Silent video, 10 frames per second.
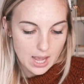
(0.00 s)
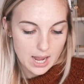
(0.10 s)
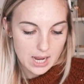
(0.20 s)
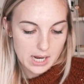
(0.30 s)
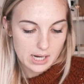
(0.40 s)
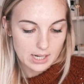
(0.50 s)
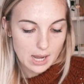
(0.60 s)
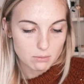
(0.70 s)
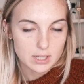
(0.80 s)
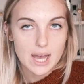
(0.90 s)
And
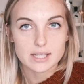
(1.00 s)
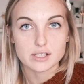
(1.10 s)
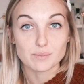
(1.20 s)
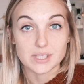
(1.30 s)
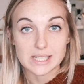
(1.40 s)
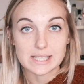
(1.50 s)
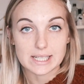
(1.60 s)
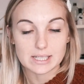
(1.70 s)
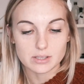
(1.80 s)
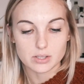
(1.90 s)
I want to add some
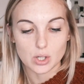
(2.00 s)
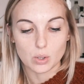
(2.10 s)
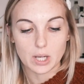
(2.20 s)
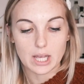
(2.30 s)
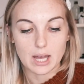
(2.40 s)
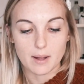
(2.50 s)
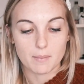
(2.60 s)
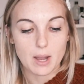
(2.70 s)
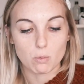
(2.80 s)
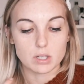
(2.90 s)
detail, so
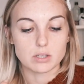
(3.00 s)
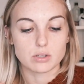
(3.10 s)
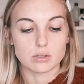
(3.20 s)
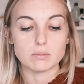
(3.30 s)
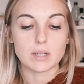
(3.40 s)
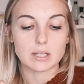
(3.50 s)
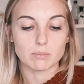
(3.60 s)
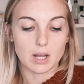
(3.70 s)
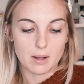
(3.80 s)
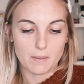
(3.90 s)
I want to
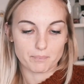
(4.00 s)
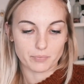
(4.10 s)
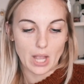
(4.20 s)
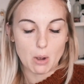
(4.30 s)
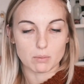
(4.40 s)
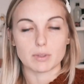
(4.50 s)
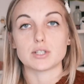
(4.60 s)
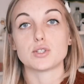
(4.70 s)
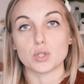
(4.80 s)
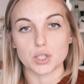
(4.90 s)
make I want my
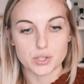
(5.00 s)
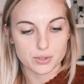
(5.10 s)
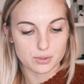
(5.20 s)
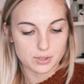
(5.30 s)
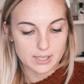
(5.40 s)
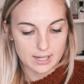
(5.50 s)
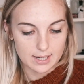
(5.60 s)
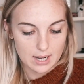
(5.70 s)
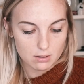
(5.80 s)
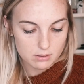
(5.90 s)
shorts to
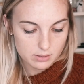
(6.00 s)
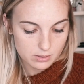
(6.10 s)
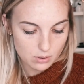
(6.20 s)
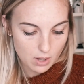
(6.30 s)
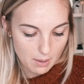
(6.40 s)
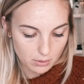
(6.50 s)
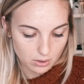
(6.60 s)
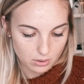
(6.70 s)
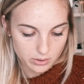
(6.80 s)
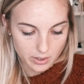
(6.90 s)
stand out. So I'm
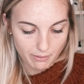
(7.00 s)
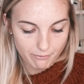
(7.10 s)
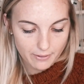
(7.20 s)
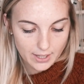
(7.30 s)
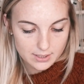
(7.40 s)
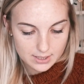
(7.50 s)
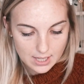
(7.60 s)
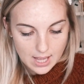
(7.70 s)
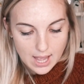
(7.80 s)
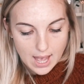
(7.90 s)
gonna go to Effects
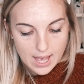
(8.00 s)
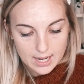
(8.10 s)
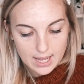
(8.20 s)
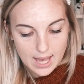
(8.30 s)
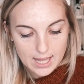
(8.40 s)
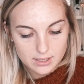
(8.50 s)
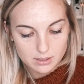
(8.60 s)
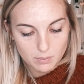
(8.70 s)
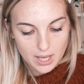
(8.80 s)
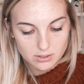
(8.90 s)
and add
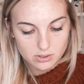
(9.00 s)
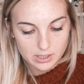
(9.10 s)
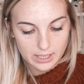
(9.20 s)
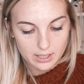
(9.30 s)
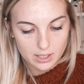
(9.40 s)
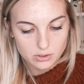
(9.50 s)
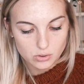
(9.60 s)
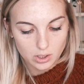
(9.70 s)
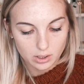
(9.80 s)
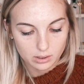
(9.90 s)
some
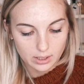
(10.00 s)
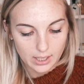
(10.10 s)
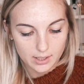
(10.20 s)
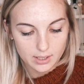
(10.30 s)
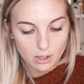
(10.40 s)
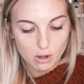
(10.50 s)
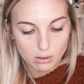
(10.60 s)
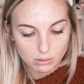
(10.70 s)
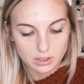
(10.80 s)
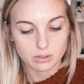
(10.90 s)
extra clarity
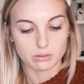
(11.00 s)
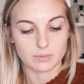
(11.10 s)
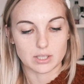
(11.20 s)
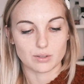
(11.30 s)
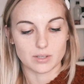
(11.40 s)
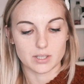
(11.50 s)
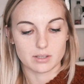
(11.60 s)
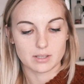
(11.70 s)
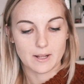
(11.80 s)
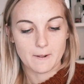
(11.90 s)
only to my shorts.